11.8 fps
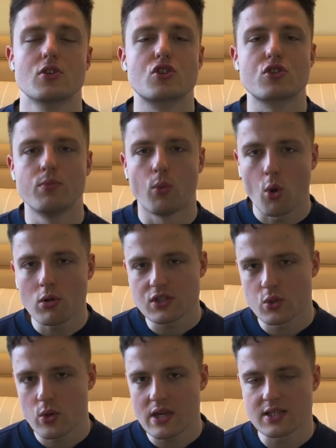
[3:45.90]
Small
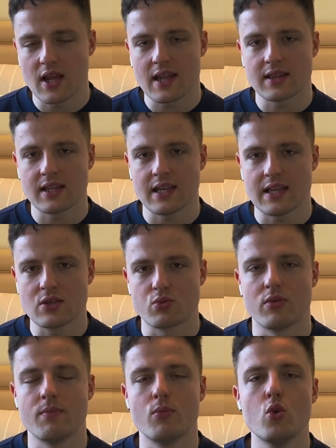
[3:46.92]
tweaks like these
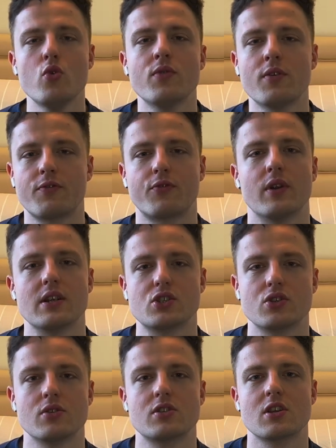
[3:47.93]
remove the
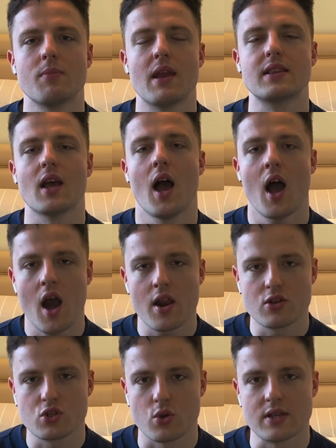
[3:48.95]
friction to make the harder
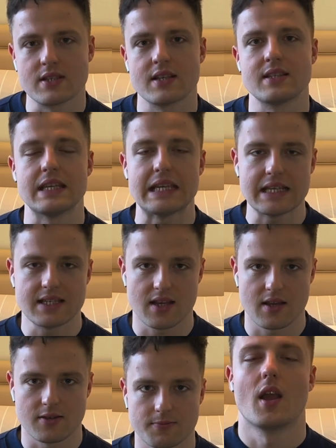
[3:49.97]
choices
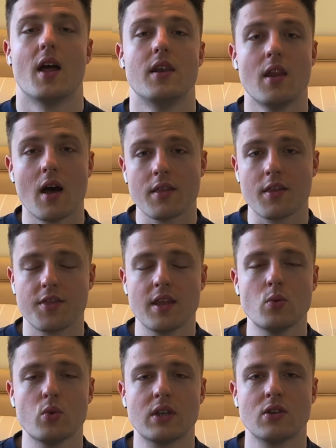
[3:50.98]
easier. Another
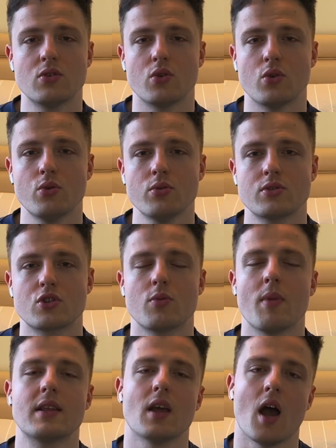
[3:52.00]
thing we can do to
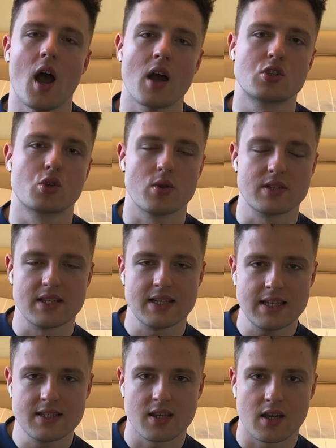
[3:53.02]
make the hard choices
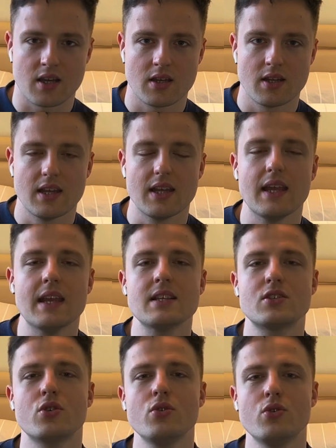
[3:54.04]
easier is
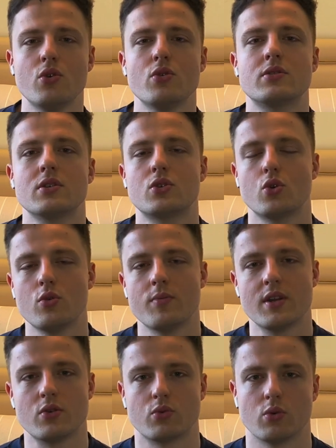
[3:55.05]
to use the
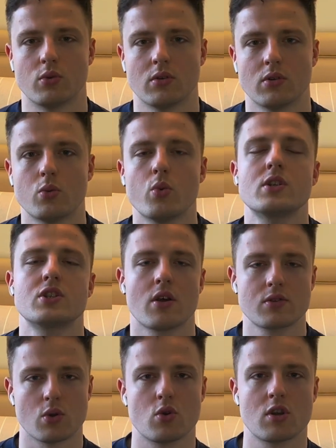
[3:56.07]
2-minute rule, which I'll
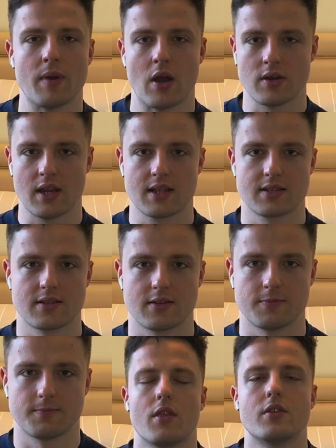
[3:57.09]
talk about next.
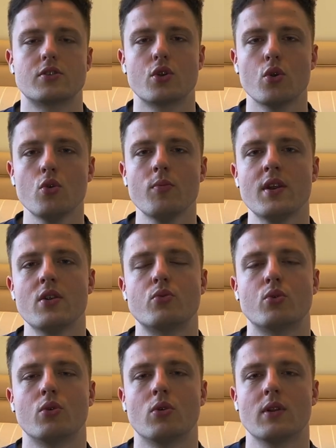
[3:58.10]
The 2-minute
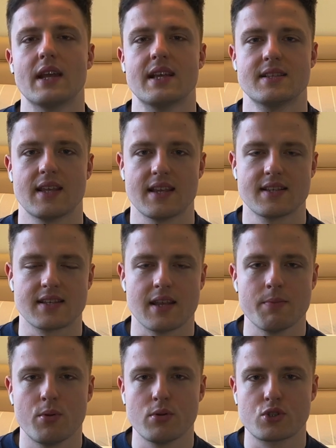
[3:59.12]
rule is a
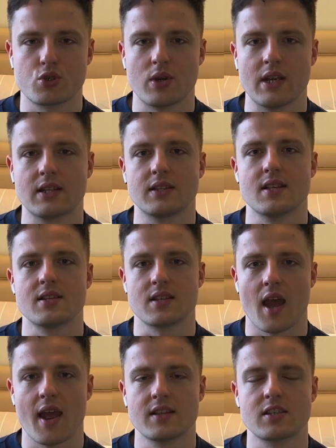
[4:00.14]
simple trick
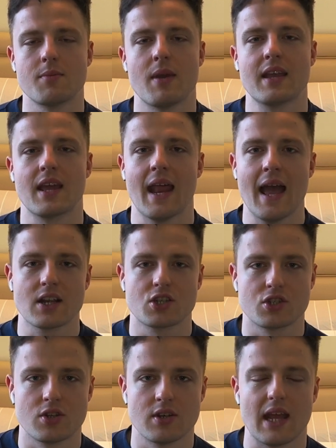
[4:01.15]
designed to make an
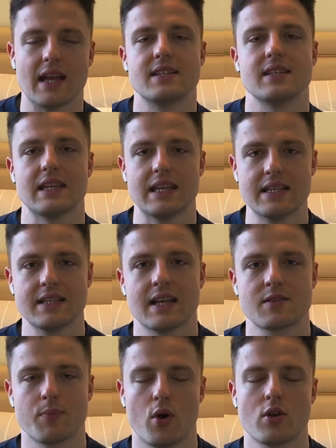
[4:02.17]
action as easy
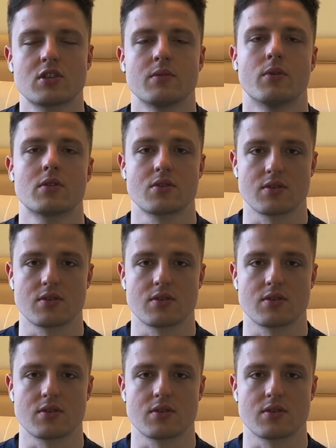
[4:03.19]
as possible to